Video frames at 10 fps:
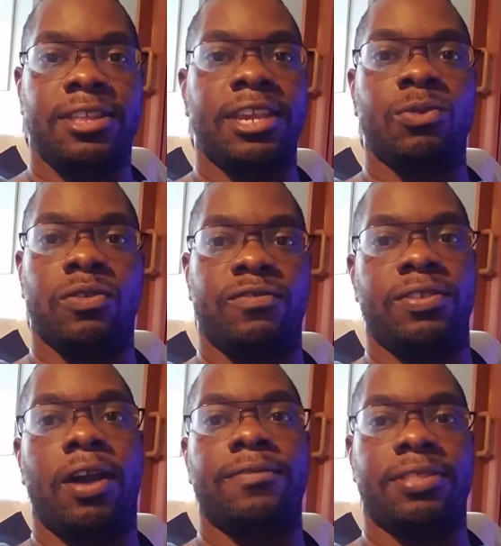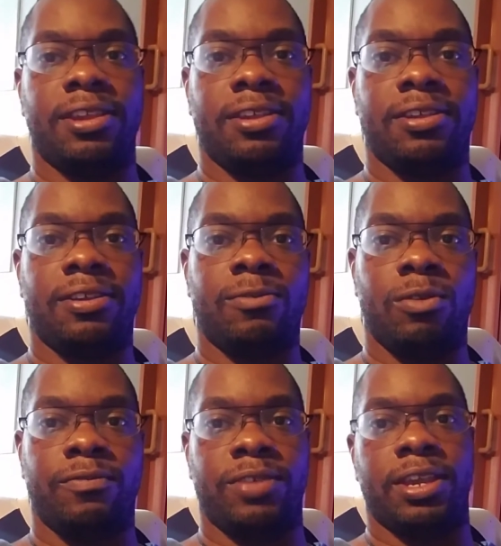the, of the
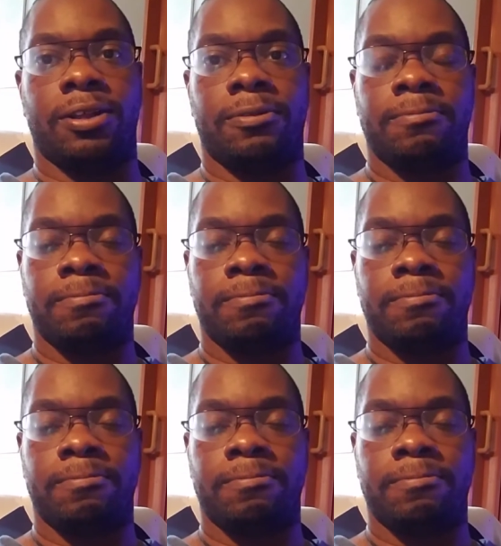reveal.